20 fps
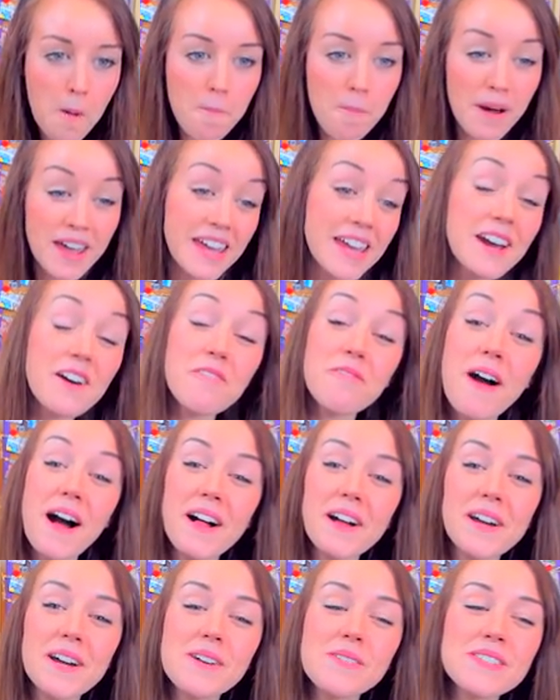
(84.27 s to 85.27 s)
But here,
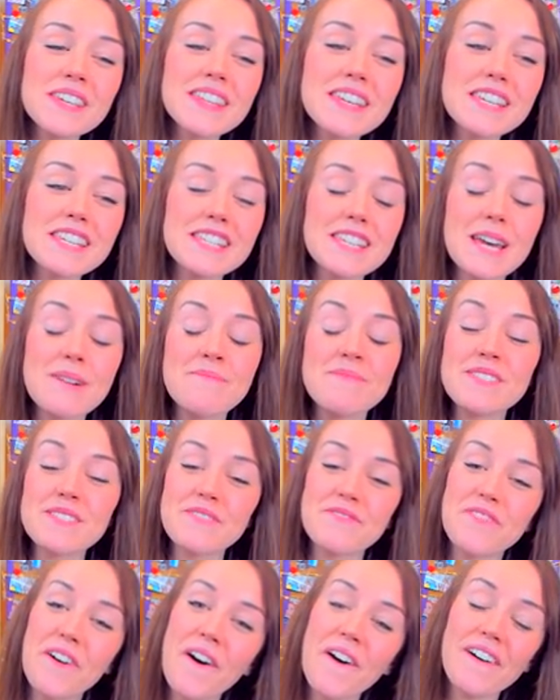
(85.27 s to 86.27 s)
welcome to The Sims
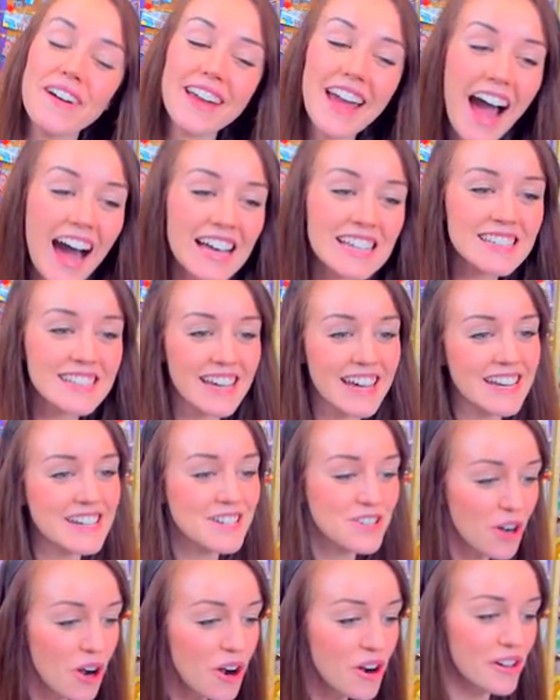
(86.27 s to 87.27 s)
4 Cats
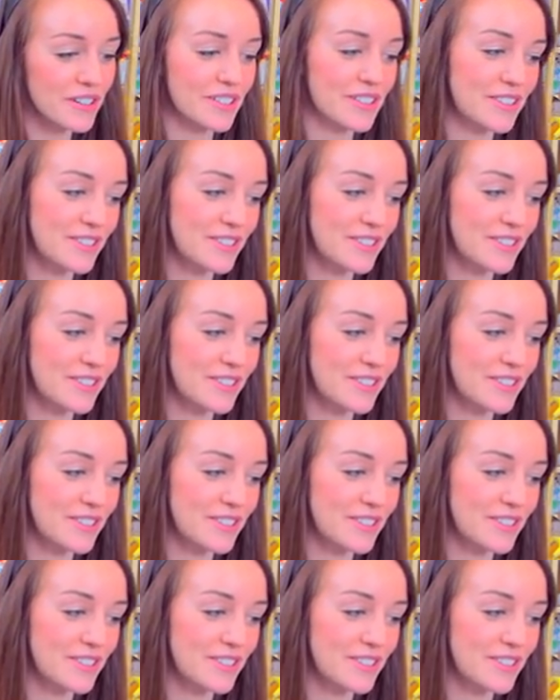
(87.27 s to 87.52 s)
and Dogs.